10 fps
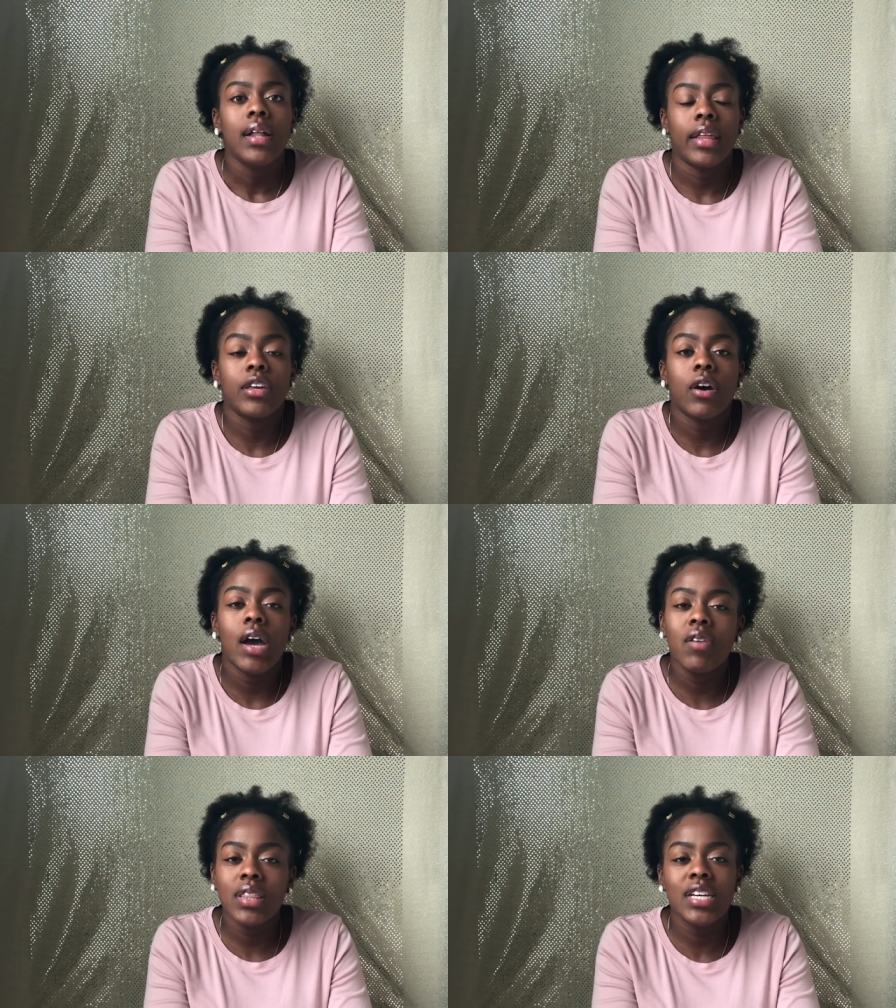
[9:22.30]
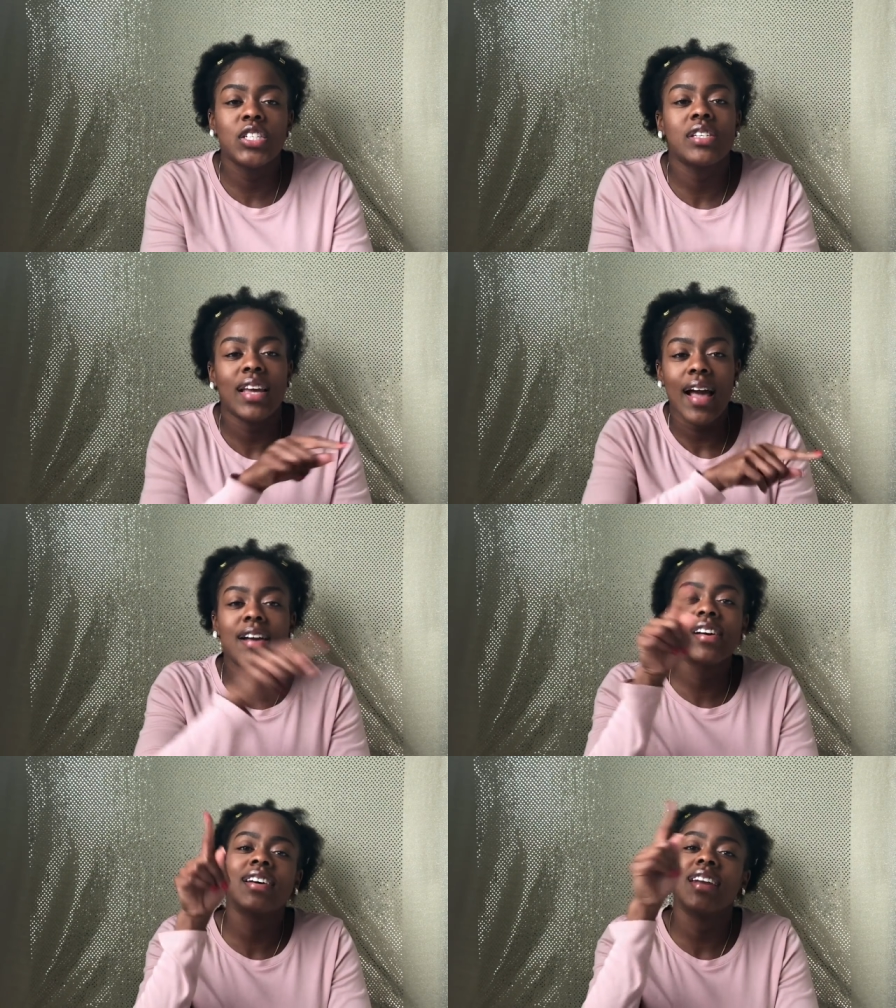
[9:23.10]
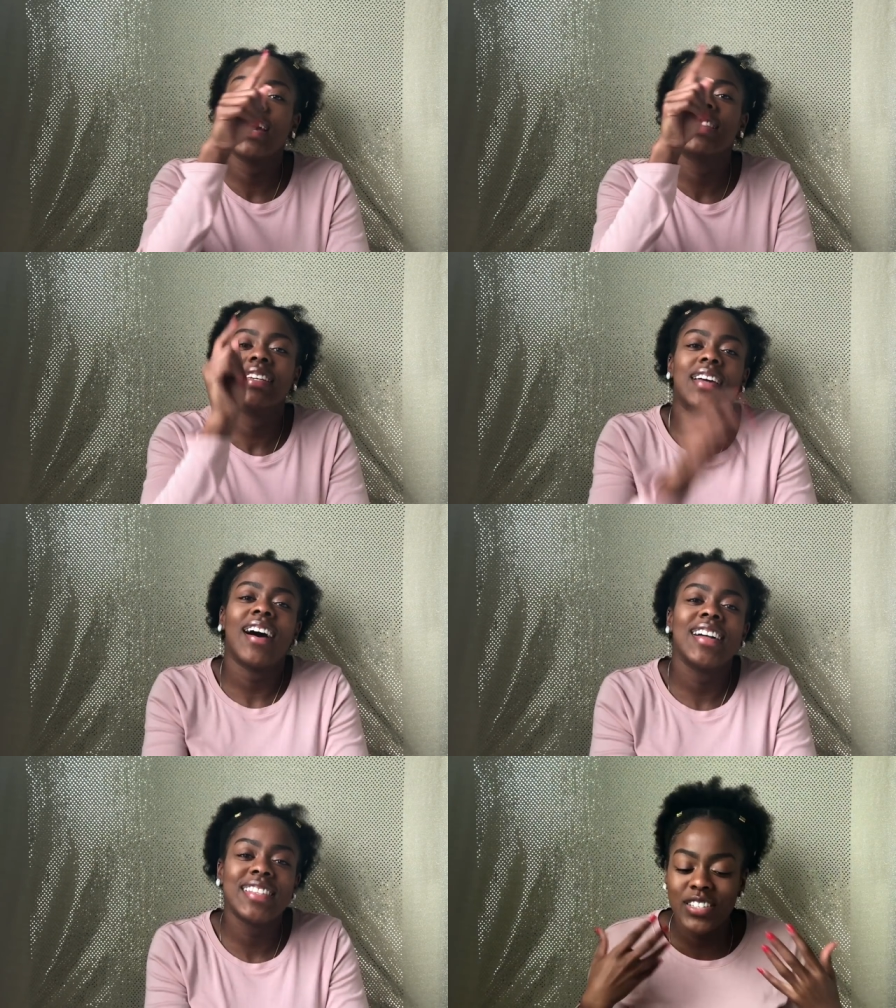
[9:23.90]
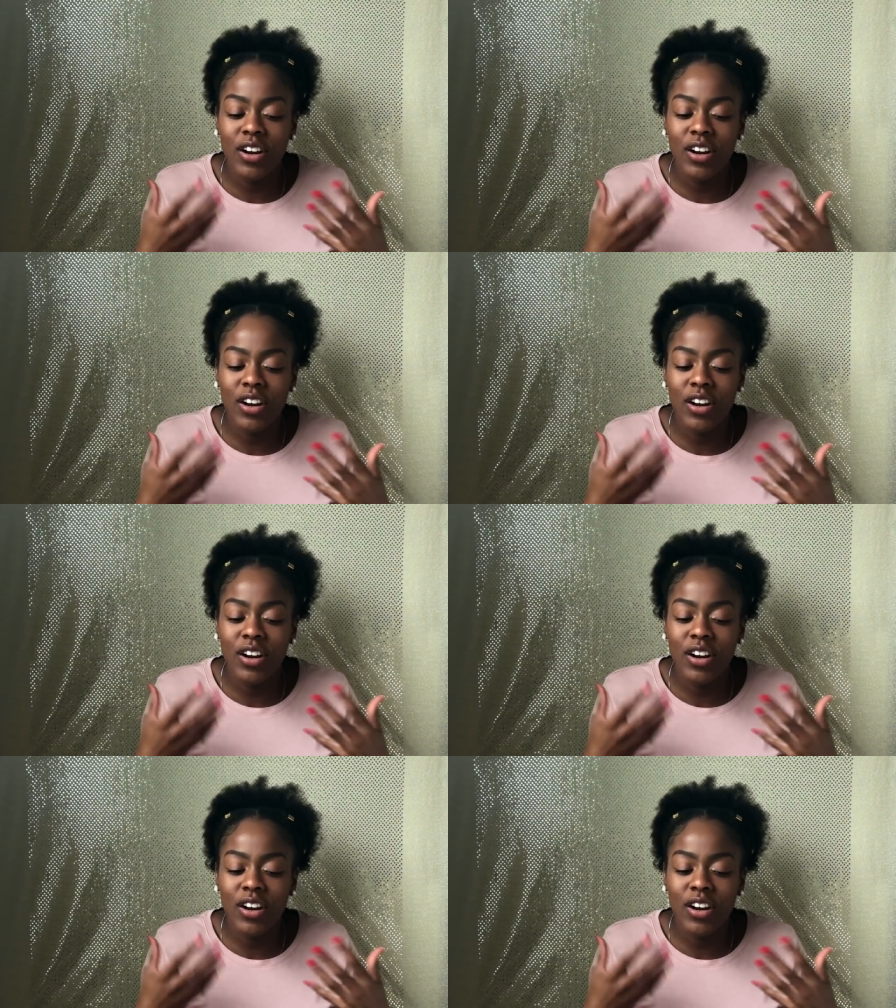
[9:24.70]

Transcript: uh, you know, everything just like I could connect the dots.